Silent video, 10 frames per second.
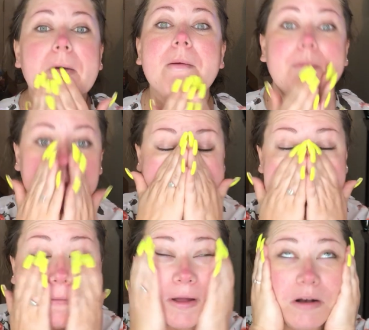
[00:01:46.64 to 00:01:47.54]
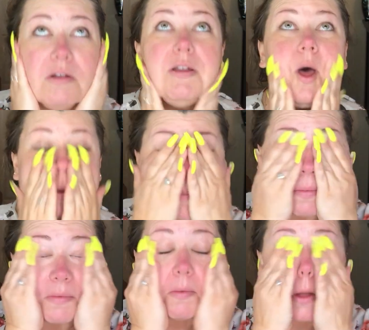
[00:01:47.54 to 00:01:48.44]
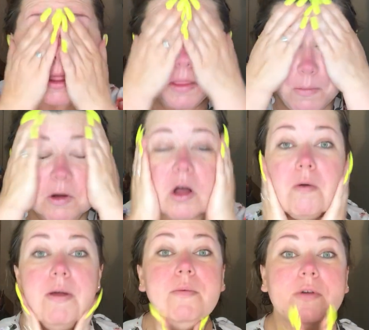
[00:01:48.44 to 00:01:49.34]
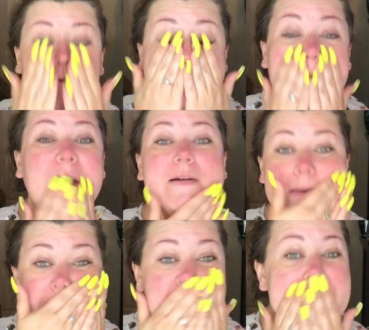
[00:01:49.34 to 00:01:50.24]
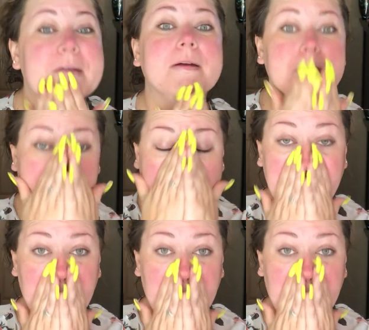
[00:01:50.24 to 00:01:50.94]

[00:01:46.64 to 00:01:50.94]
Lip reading: I'm gonna put that right on top, and then we'll go in with foundation.